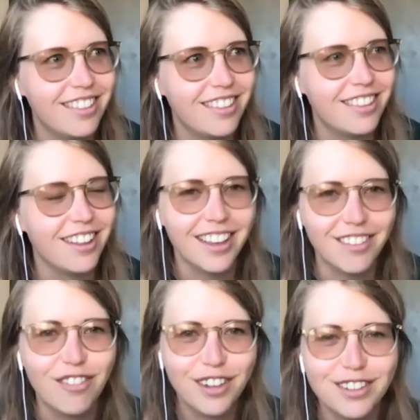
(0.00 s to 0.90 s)
like
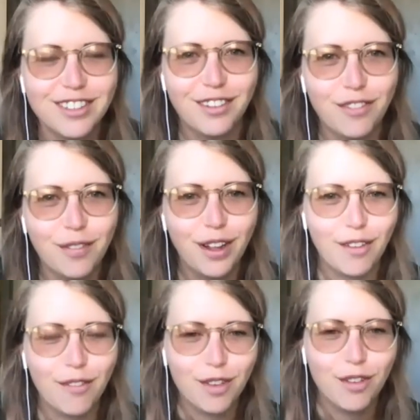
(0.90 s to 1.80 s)
it feels like
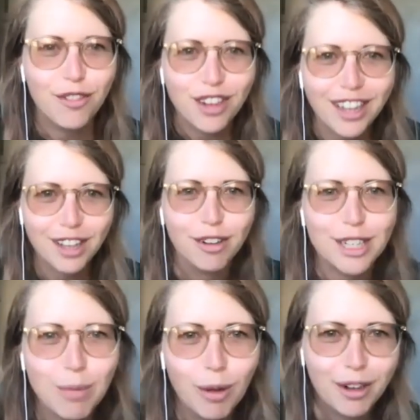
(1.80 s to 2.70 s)
you feel like you're
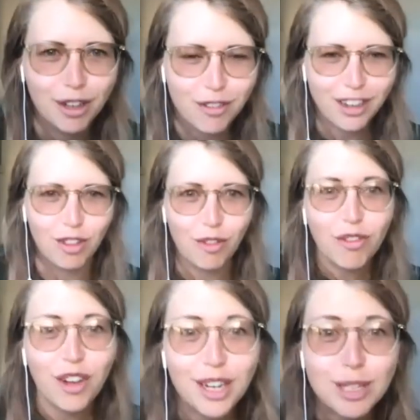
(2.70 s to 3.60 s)
exploring, you feel like you're the
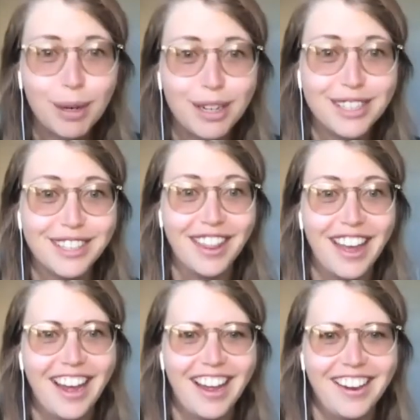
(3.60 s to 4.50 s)
first person
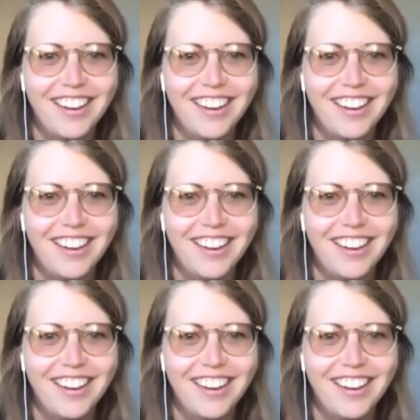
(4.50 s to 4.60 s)
there.